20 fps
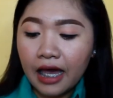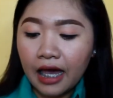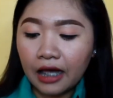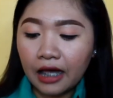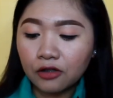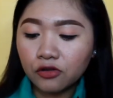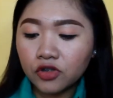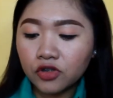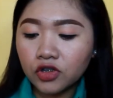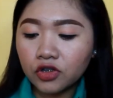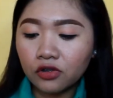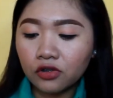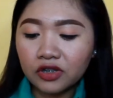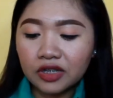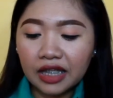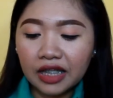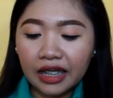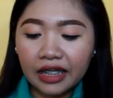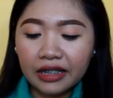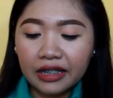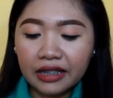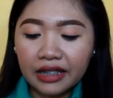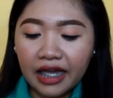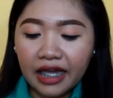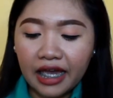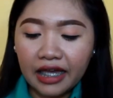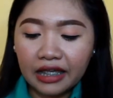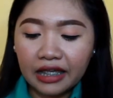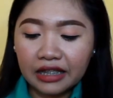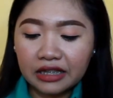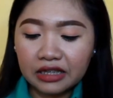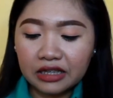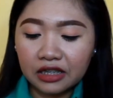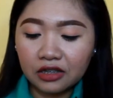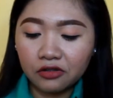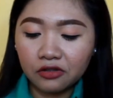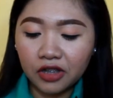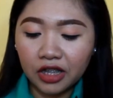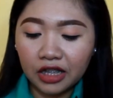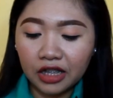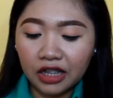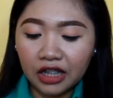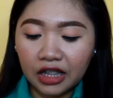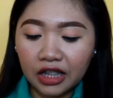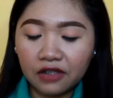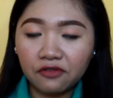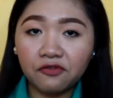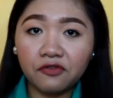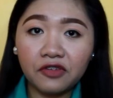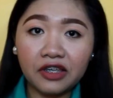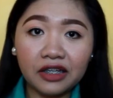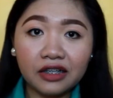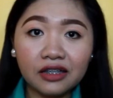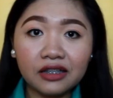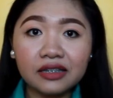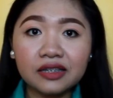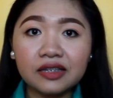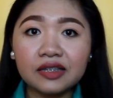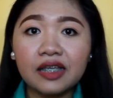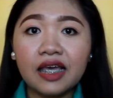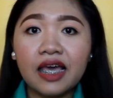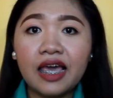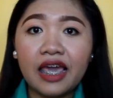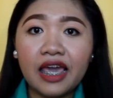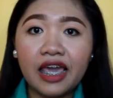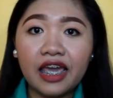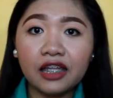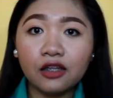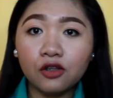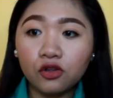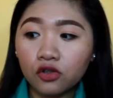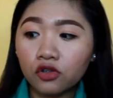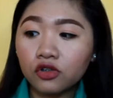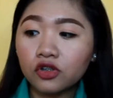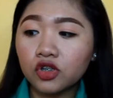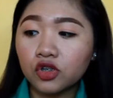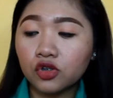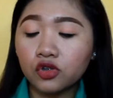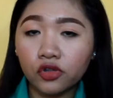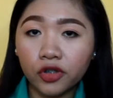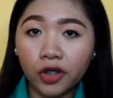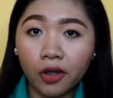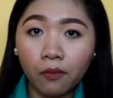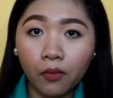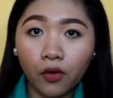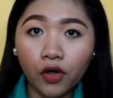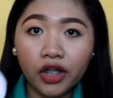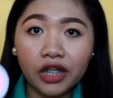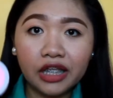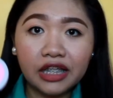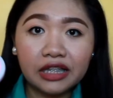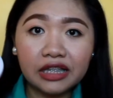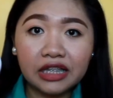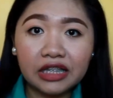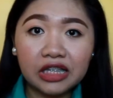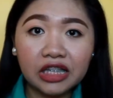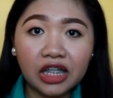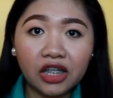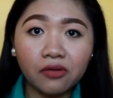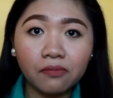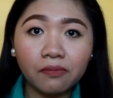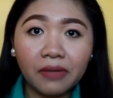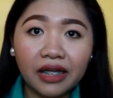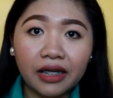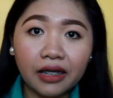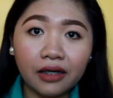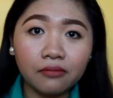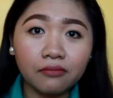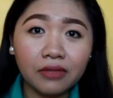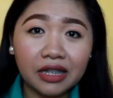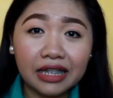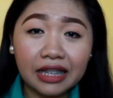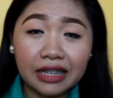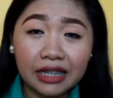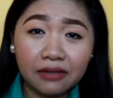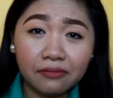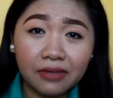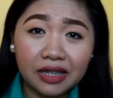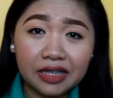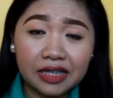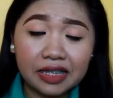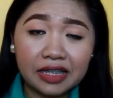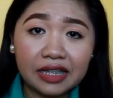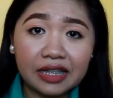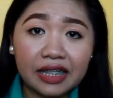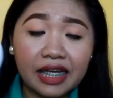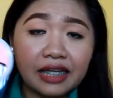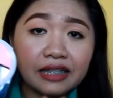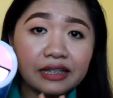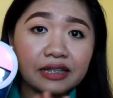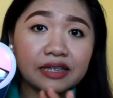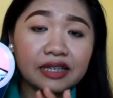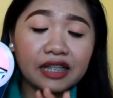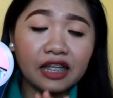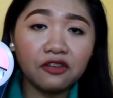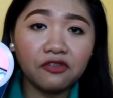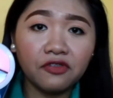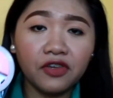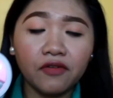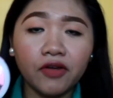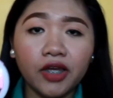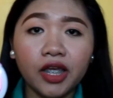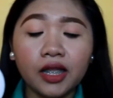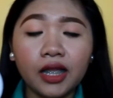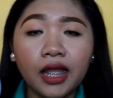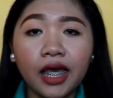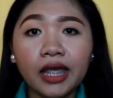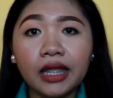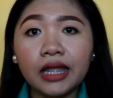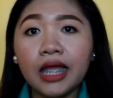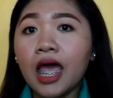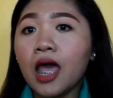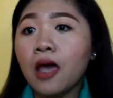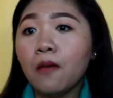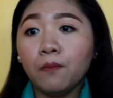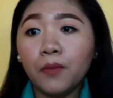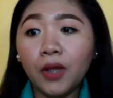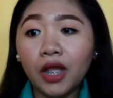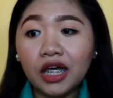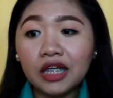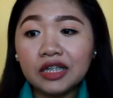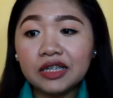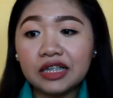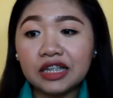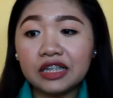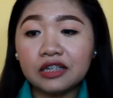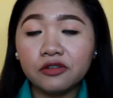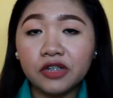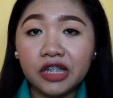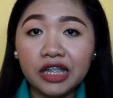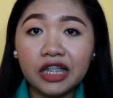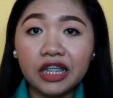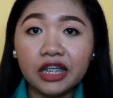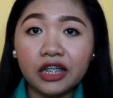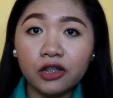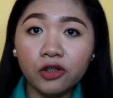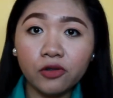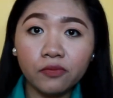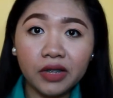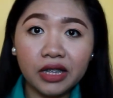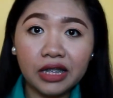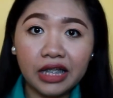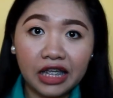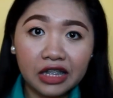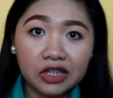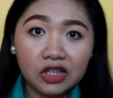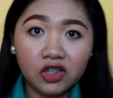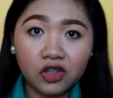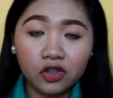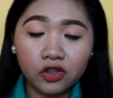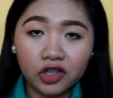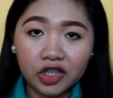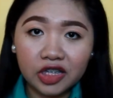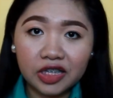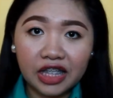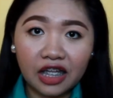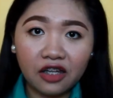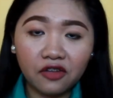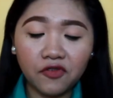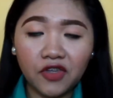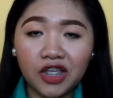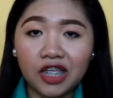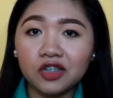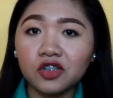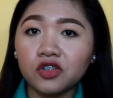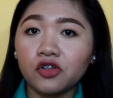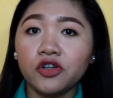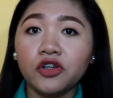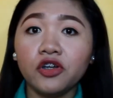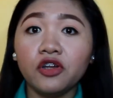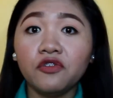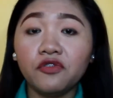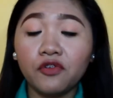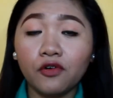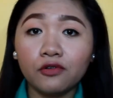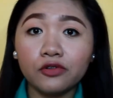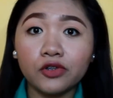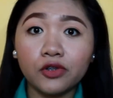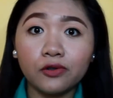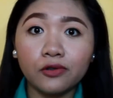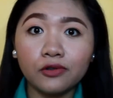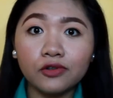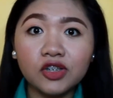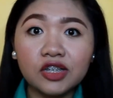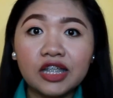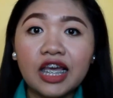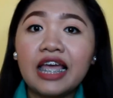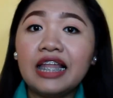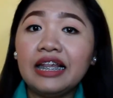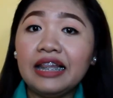Ang gusto ko sa kanya is it really feels and looks durable. Hindi siya yung parang madaling masira na selfie ring light. Plus, it really illuminates your selfies or your photos.